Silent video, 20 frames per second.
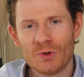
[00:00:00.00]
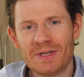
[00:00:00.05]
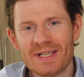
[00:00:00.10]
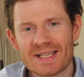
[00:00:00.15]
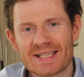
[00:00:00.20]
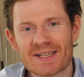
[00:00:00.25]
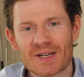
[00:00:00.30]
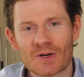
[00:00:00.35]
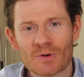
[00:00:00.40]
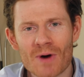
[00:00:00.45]

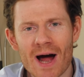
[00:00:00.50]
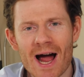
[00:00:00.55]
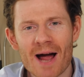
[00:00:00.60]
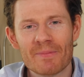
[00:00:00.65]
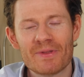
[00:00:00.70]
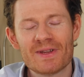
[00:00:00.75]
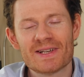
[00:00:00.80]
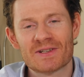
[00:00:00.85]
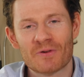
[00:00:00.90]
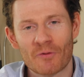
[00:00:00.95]

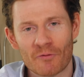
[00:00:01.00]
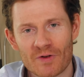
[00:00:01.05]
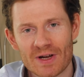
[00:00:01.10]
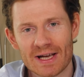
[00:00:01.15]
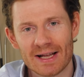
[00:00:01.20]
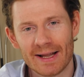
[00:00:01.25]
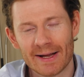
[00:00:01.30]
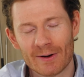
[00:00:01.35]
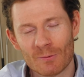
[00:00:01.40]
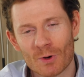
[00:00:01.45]
describe this
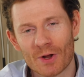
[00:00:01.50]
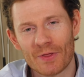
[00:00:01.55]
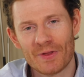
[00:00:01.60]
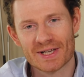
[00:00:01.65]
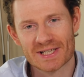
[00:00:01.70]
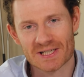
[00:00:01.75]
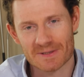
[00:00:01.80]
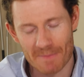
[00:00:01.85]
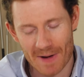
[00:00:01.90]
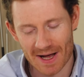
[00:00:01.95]
feeling, what
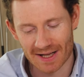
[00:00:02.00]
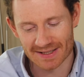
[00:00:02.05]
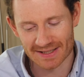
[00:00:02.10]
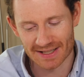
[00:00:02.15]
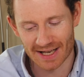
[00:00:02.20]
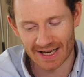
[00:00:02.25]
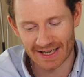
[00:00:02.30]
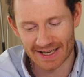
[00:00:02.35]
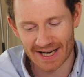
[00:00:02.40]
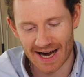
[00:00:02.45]
this smells
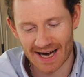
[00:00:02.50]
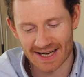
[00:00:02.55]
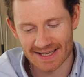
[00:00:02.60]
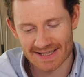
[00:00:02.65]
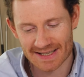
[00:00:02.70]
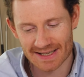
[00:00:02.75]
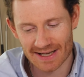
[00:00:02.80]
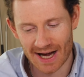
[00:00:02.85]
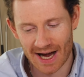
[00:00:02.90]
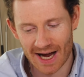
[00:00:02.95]
like,
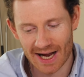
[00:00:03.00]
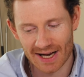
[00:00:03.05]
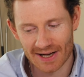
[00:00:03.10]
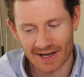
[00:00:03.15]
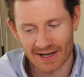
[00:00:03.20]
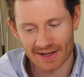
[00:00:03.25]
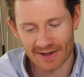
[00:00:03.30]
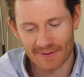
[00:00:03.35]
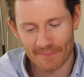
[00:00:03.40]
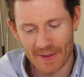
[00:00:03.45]
guys,
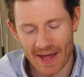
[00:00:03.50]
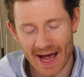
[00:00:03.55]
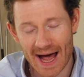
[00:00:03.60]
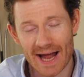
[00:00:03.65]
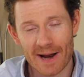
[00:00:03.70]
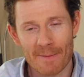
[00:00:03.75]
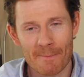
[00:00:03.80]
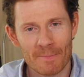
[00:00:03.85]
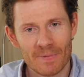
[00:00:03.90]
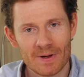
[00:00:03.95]
I
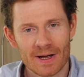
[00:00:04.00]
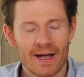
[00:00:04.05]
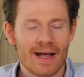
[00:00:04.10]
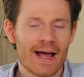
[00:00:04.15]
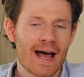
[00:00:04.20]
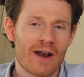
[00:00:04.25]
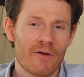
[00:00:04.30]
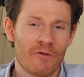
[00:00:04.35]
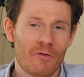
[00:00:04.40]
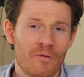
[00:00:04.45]
had a, uh,
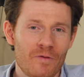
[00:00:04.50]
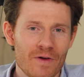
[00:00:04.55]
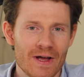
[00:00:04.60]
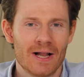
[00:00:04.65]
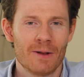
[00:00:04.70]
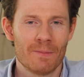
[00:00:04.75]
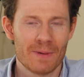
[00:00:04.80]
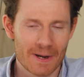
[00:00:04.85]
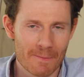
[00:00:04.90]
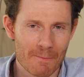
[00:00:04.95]
had a
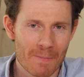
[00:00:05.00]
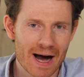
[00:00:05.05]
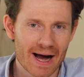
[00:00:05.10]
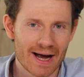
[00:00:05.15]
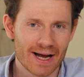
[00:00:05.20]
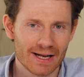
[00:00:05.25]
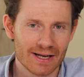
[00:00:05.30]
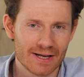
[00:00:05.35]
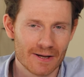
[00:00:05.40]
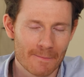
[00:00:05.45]
film in
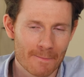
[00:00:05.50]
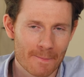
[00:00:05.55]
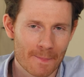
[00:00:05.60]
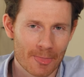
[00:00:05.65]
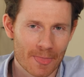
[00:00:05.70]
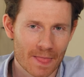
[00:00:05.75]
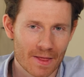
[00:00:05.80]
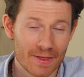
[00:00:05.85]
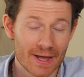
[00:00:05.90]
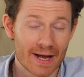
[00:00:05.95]
mind
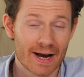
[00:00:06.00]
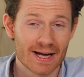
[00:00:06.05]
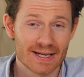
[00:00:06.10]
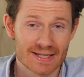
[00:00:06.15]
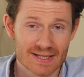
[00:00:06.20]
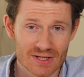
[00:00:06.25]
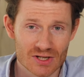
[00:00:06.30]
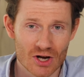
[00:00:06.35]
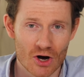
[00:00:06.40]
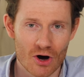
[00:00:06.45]
that I
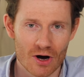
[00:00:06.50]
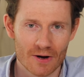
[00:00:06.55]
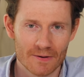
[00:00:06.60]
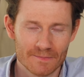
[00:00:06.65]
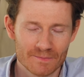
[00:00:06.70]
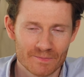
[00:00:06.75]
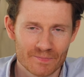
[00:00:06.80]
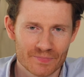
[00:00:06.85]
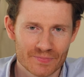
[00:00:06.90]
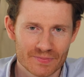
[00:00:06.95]

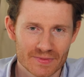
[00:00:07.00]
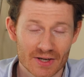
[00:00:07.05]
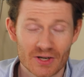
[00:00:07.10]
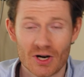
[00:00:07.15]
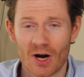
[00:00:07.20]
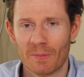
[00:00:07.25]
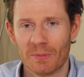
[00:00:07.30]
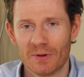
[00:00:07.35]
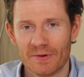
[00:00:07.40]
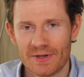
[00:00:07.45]
saw a
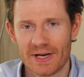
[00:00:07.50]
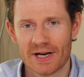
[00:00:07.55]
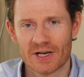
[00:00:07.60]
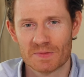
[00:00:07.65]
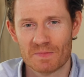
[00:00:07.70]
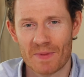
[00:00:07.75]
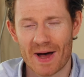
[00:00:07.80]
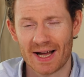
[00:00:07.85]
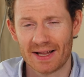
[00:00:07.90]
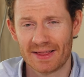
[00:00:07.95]
couple of
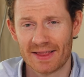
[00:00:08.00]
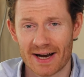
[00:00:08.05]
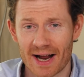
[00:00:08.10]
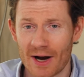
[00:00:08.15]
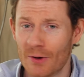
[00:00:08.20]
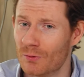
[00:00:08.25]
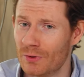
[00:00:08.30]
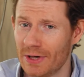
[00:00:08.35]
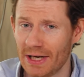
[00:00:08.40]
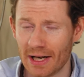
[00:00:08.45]
years back that I
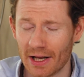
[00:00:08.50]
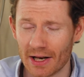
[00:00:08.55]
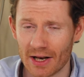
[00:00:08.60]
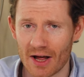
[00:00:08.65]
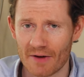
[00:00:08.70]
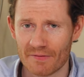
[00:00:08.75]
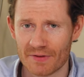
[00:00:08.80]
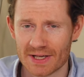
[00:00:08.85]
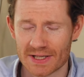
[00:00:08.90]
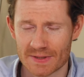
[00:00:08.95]
really
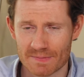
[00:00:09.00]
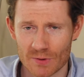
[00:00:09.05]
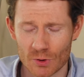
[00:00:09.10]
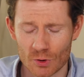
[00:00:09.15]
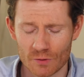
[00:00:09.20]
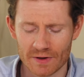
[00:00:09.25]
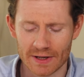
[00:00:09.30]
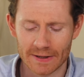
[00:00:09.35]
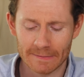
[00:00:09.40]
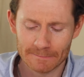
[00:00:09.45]
love this
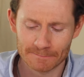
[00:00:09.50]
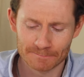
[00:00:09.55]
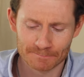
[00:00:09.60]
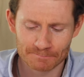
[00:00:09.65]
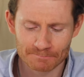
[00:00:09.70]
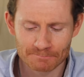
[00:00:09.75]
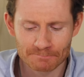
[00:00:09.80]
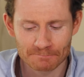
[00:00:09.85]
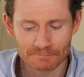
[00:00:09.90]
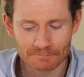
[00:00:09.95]
movie.
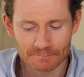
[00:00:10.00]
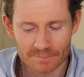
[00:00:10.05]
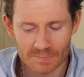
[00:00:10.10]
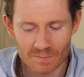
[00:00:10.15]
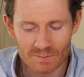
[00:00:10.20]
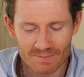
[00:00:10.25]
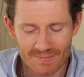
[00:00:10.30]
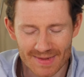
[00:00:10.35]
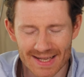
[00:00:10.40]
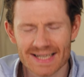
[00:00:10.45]

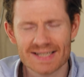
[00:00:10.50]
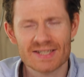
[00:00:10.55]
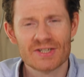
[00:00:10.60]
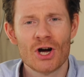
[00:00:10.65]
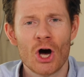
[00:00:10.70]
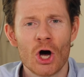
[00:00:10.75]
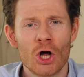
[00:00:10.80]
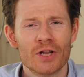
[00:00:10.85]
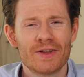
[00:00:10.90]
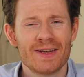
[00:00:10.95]
It's
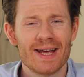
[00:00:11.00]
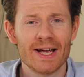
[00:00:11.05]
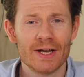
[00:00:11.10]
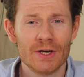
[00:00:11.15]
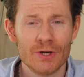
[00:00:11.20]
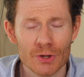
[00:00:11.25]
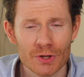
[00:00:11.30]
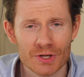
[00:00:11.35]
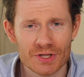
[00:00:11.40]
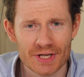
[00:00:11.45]
called A
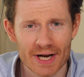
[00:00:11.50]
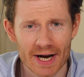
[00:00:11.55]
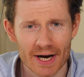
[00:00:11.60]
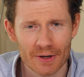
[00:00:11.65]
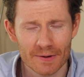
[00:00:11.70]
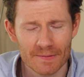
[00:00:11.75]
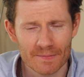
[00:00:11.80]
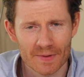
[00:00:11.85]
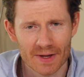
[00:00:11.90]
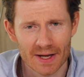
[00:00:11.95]
Good
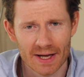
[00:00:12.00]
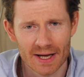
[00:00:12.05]
Year.